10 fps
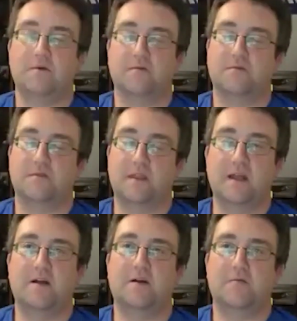were
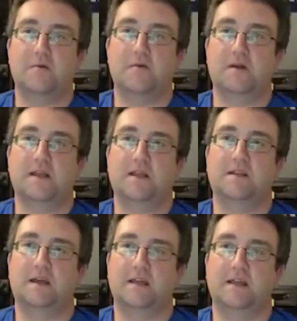there and we were getting
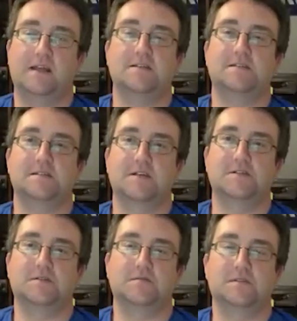like in the Estes
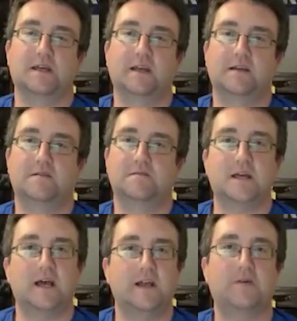session, it was like
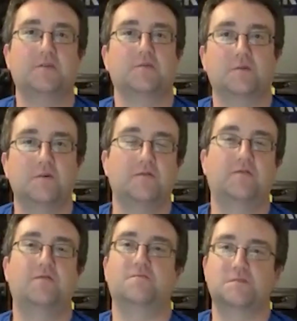tie down the
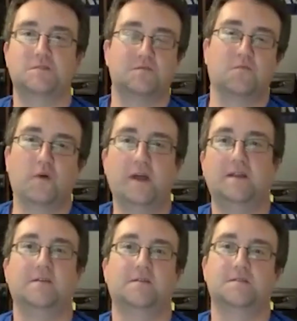roof,
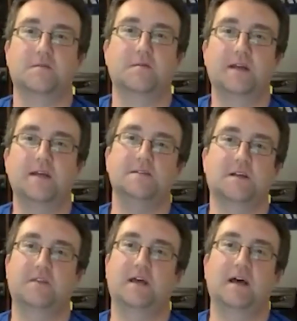wind. So we were getting
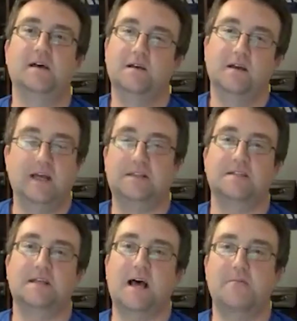stuff that at the
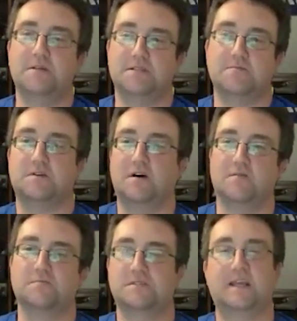time, because it was
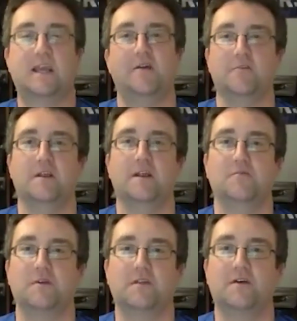all scattered
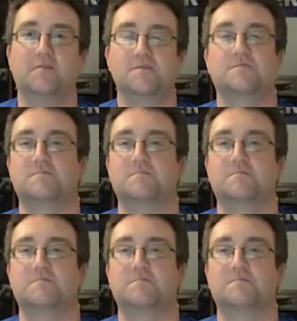in with other